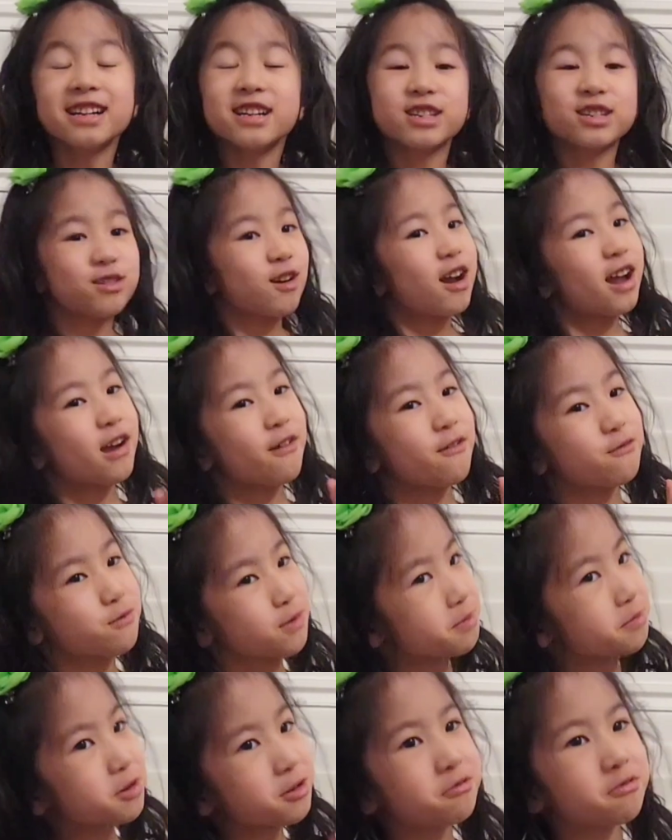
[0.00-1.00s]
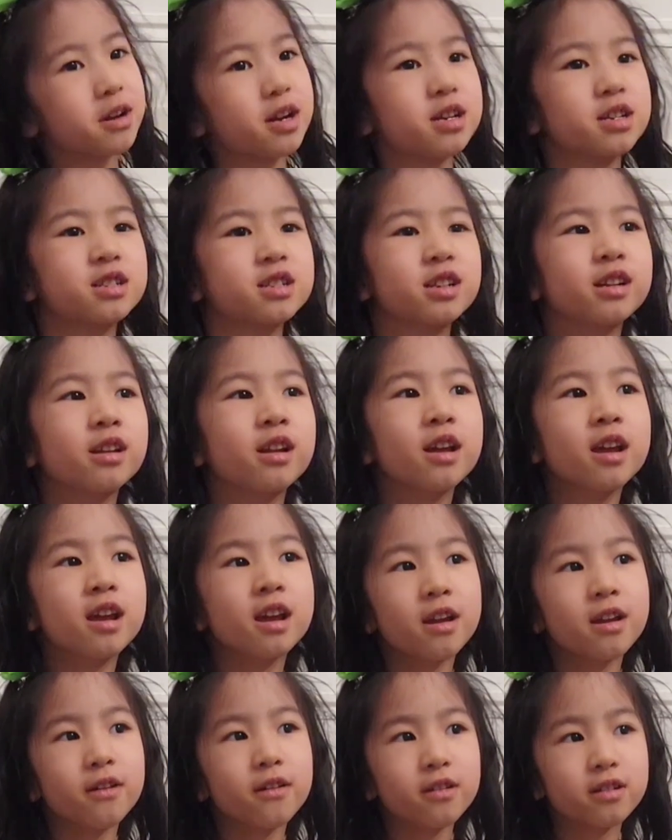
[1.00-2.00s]
so I have one more question
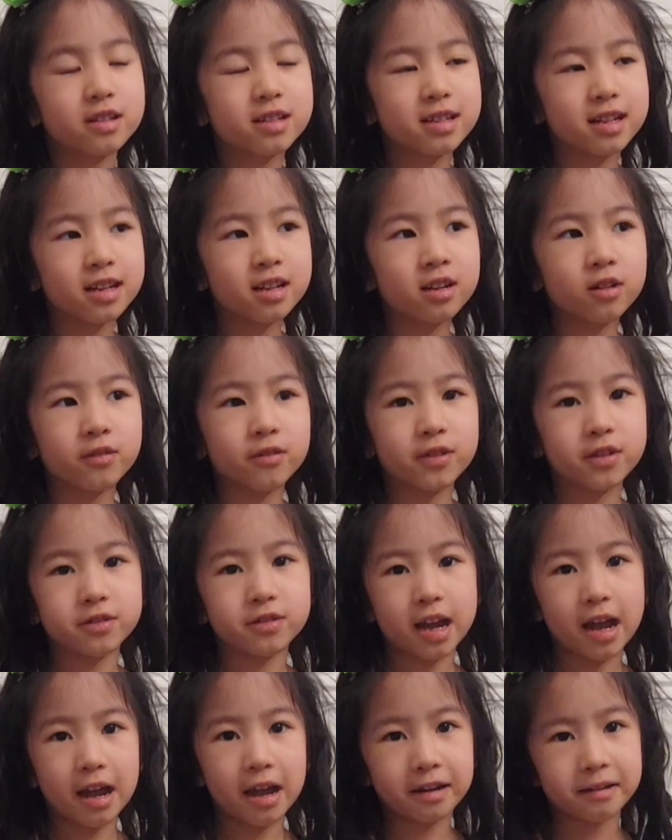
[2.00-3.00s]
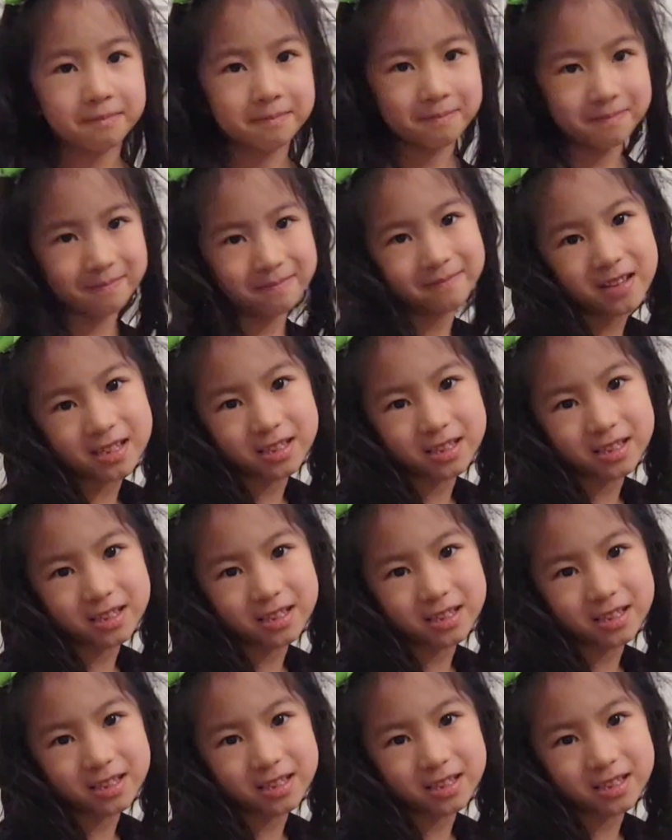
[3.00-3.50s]
to interview Dad. Let's